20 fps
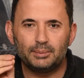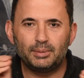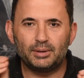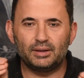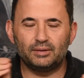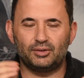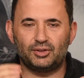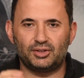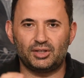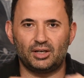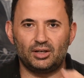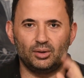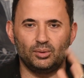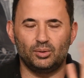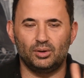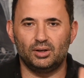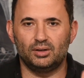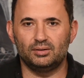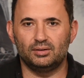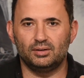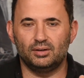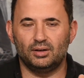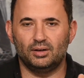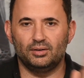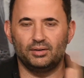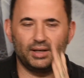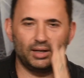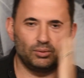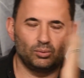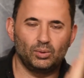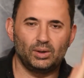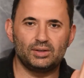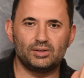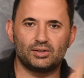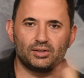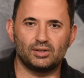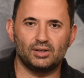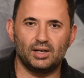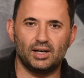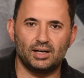bit of shadow on that one
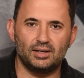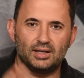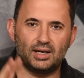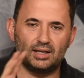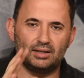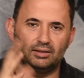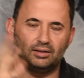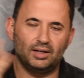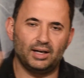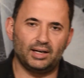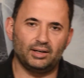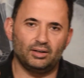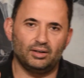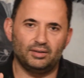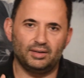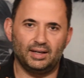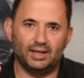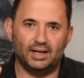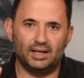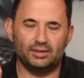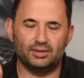side and light on the